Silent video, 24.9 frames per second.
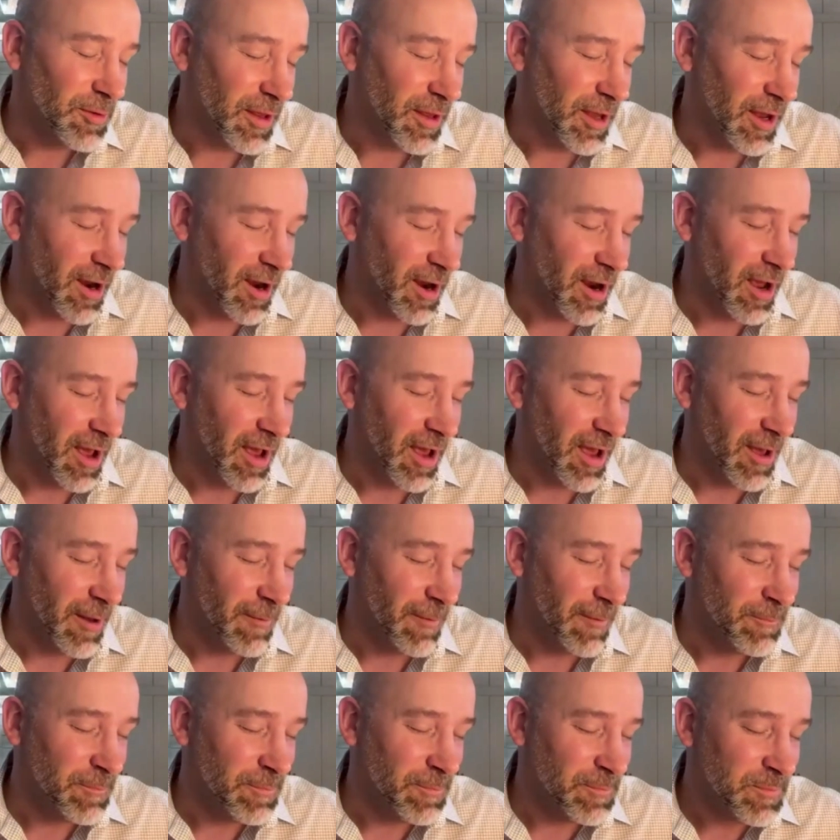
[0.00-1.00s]
They
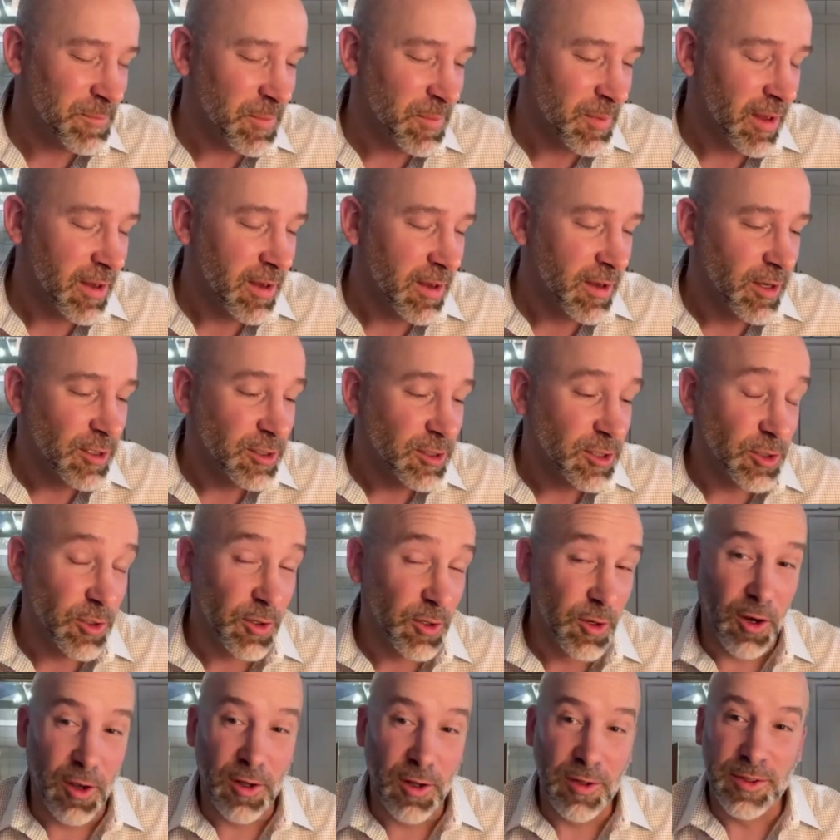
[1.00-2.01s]
are two
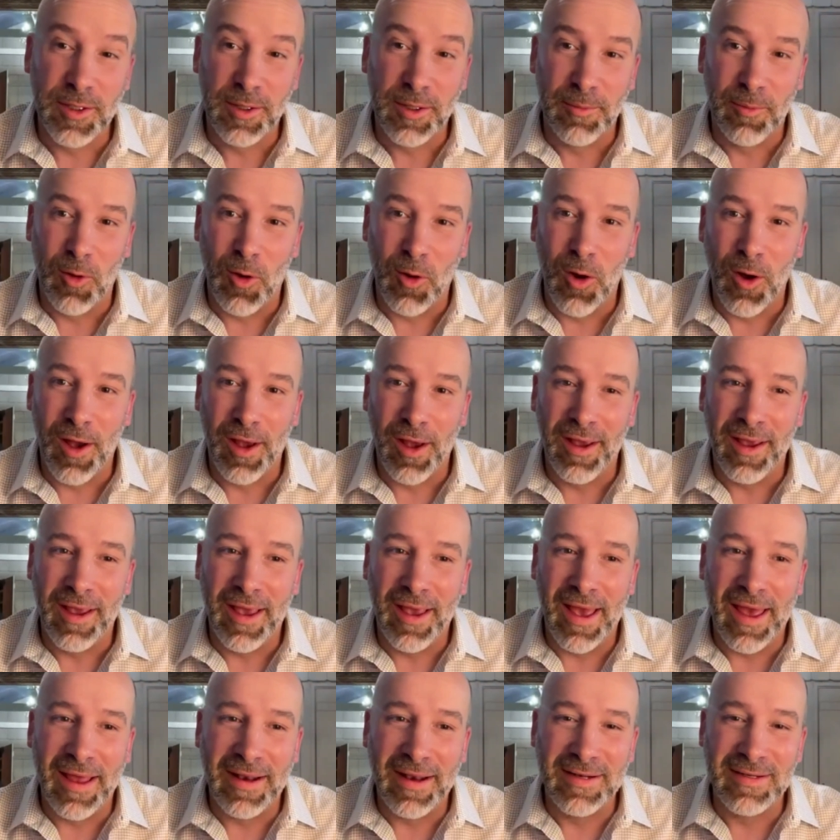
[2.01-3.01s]
girls and a boy,
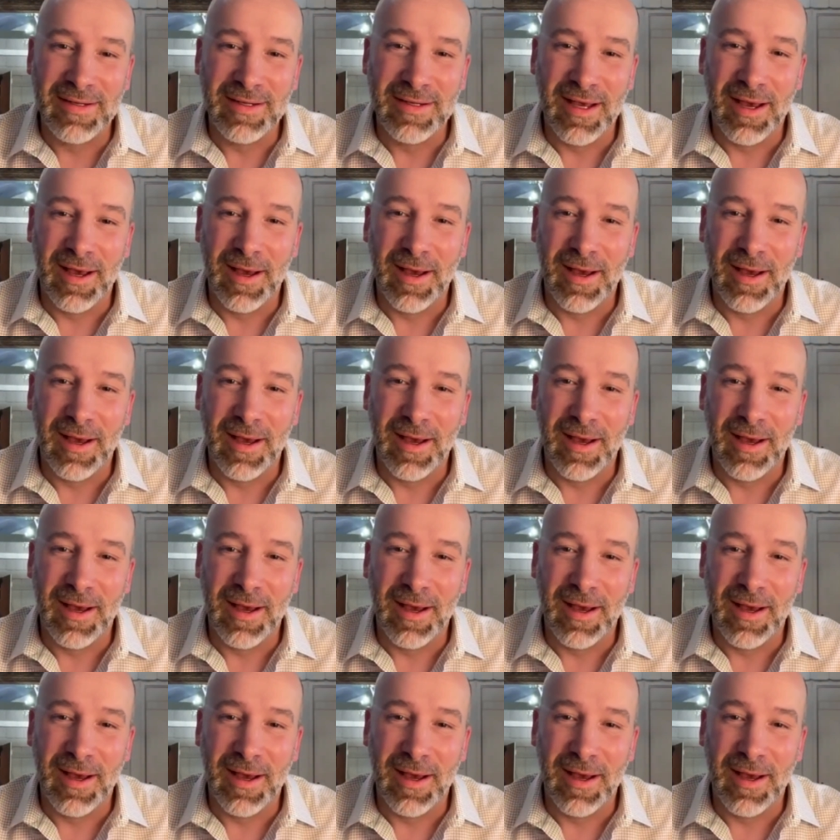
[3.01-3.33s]
and